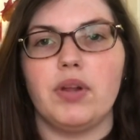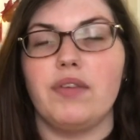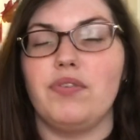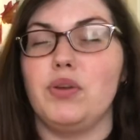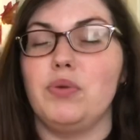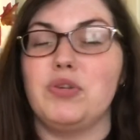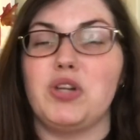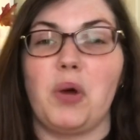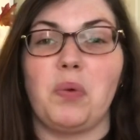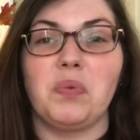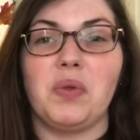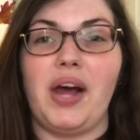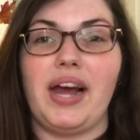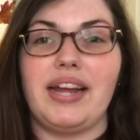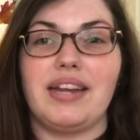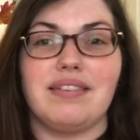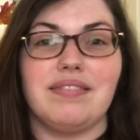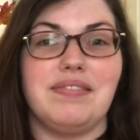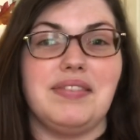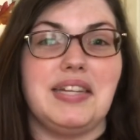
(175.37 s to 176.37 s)
If you don't
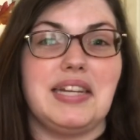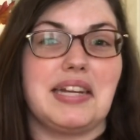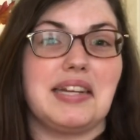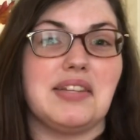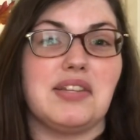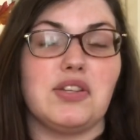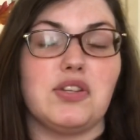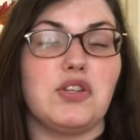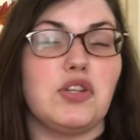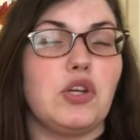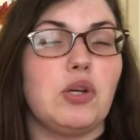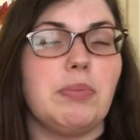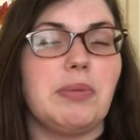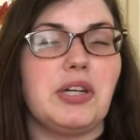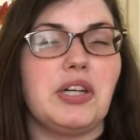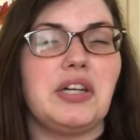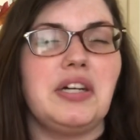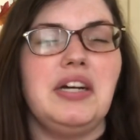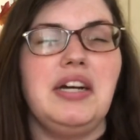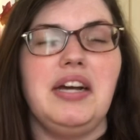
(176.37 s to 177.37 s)
like Dickens's
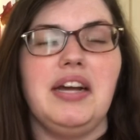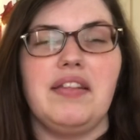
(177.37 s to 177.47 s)
humor,